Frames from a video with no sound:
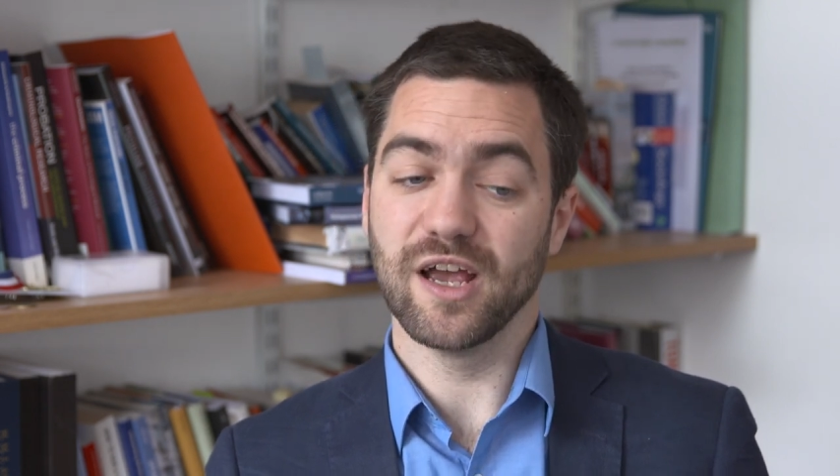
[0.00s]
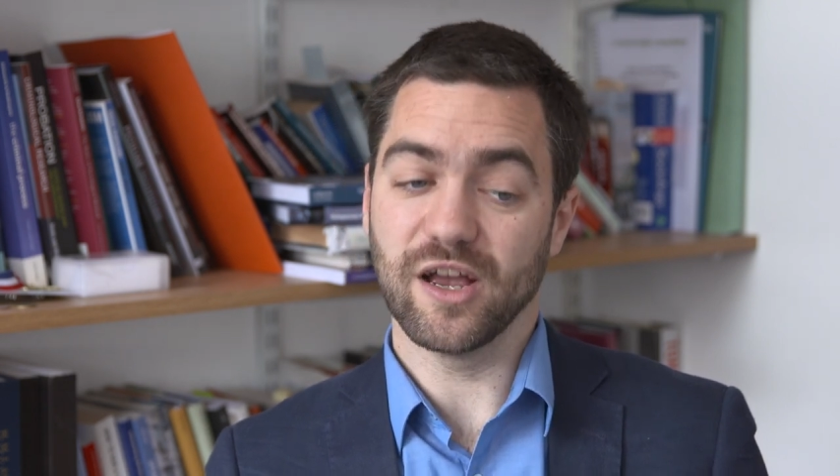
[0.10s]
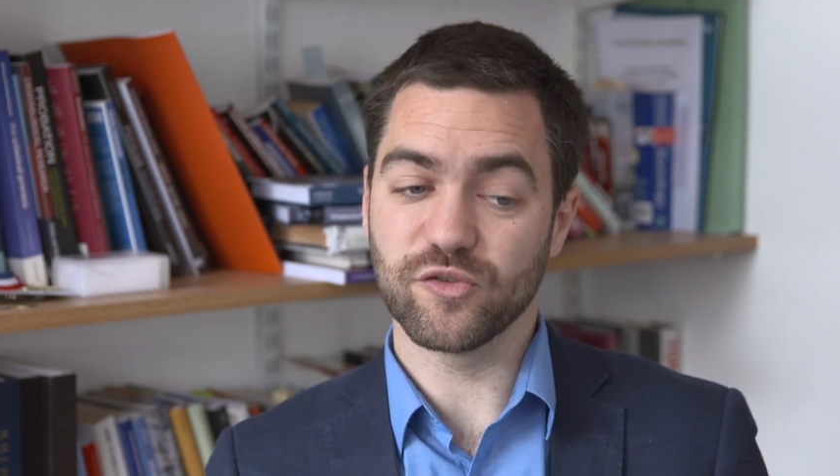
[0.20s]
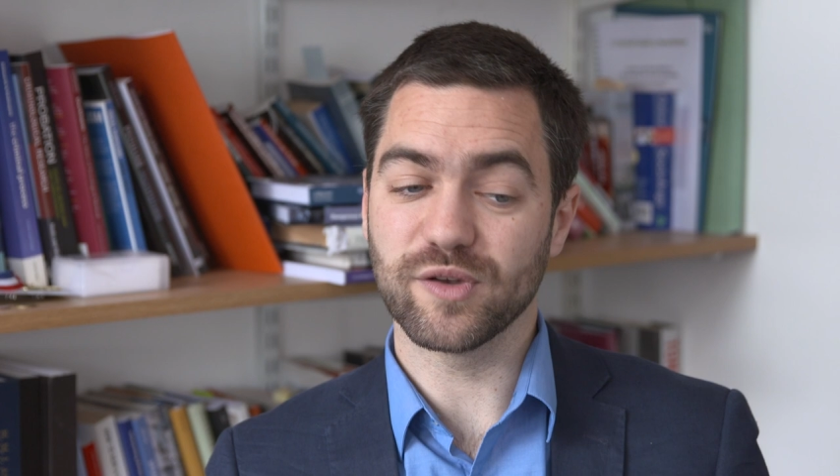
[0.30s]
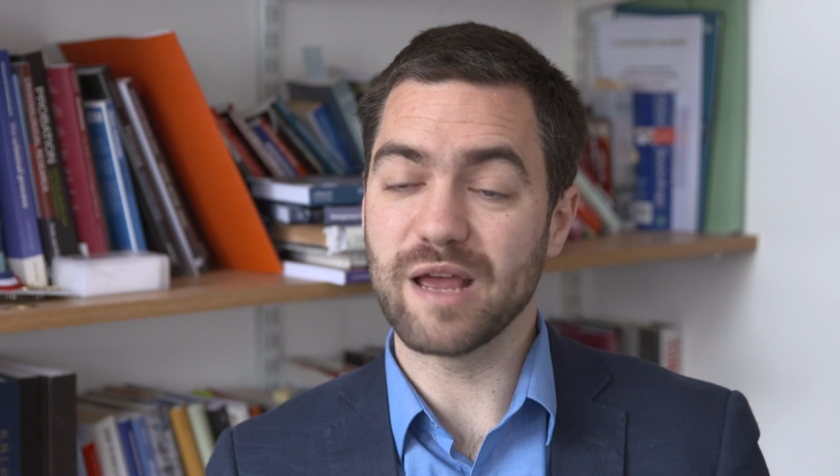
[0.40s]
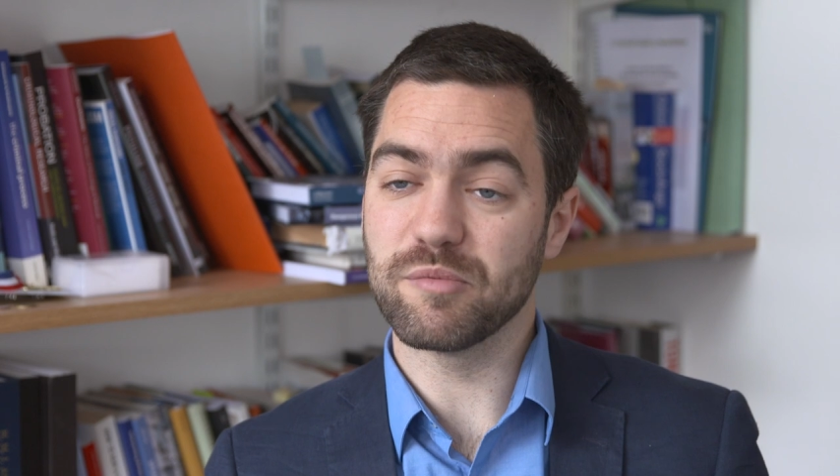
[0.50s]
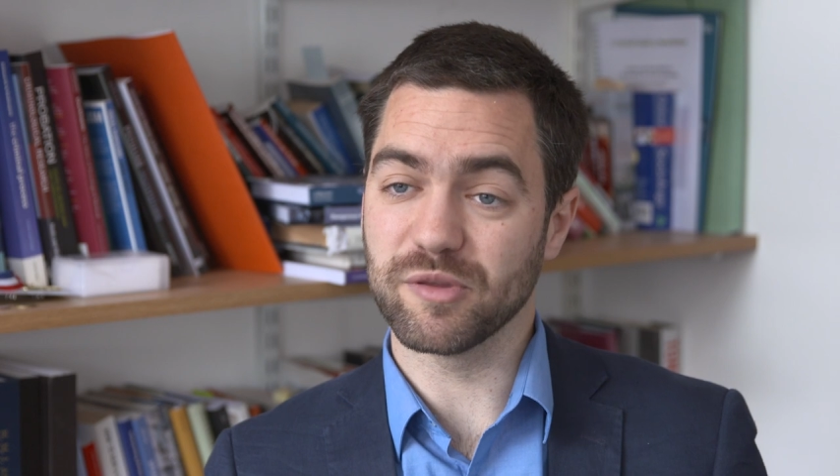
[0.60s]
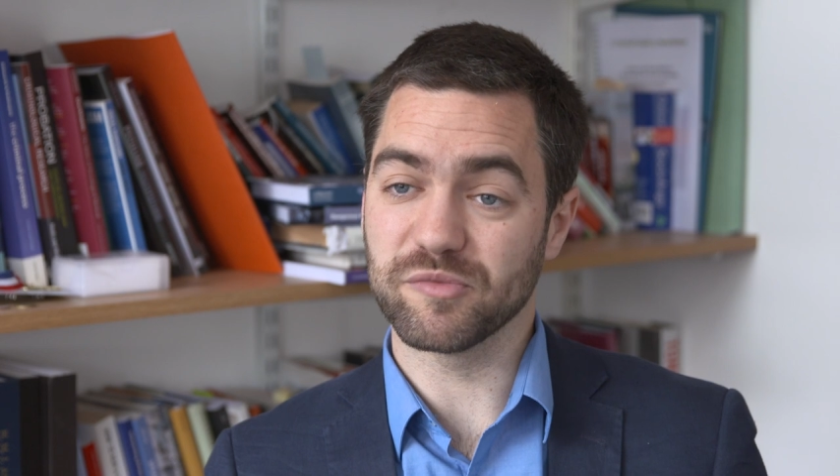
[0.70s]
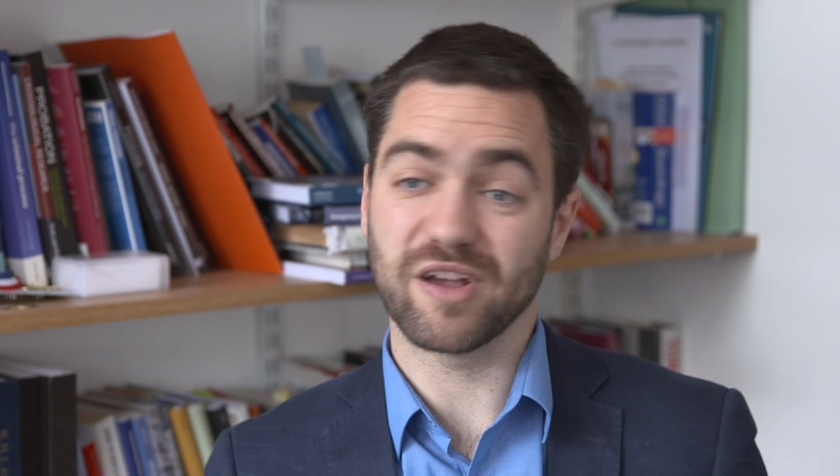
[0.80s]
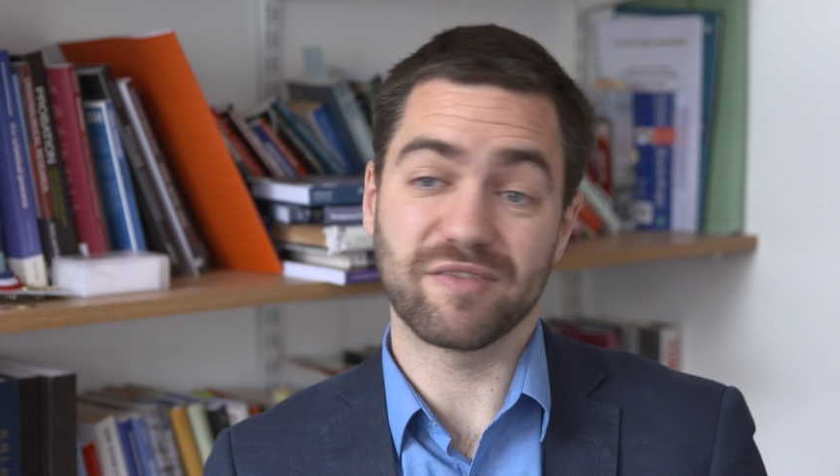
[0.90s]
and to enable
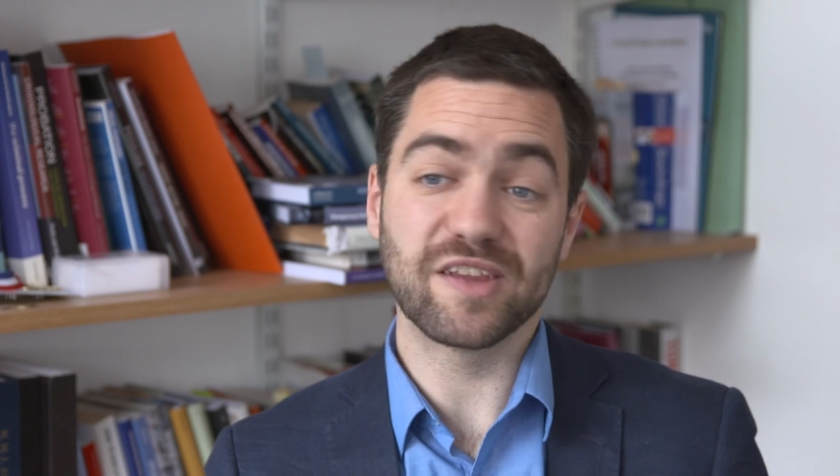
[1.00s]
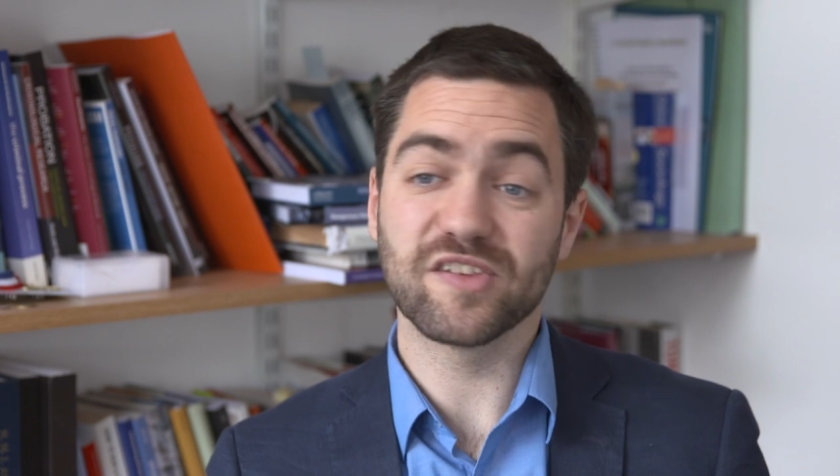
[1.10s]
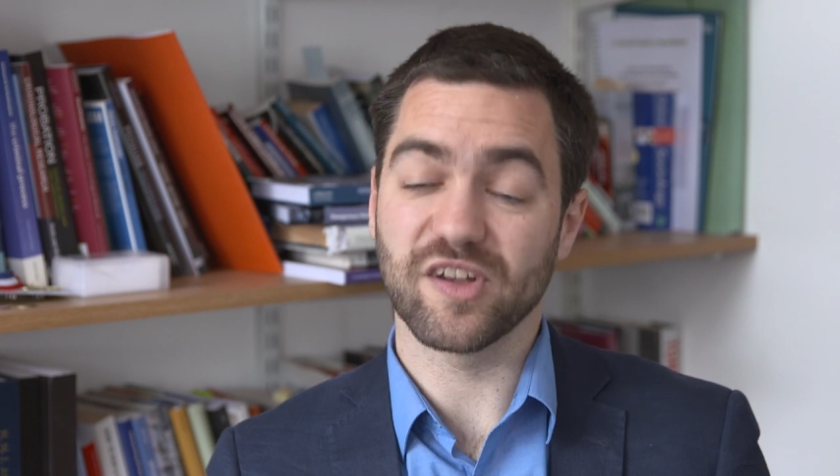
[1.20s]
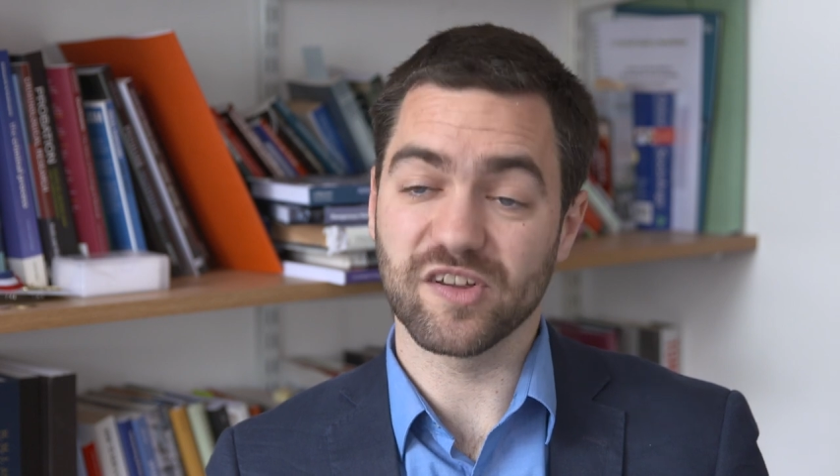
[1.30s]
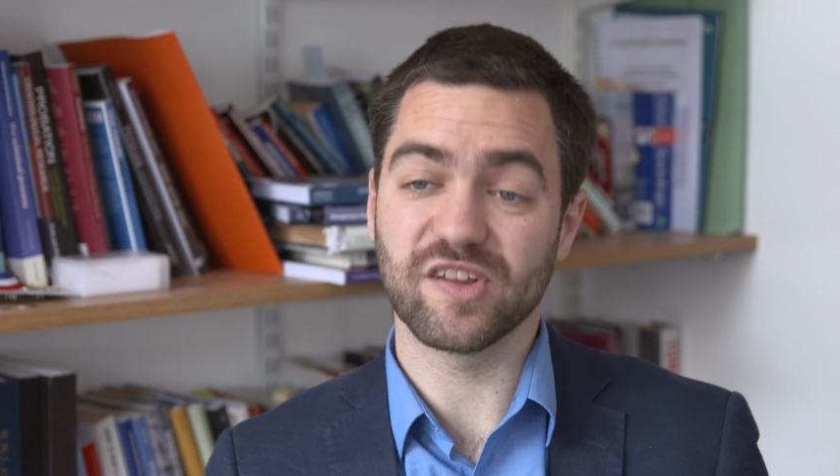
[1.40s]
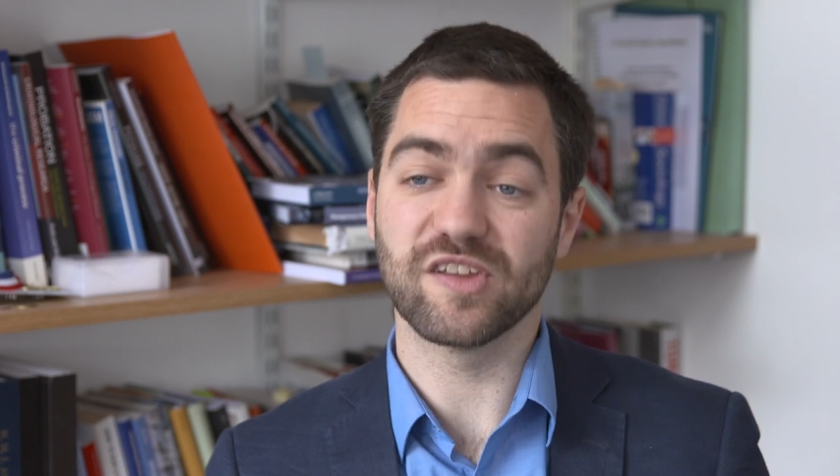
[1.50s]
them to have insights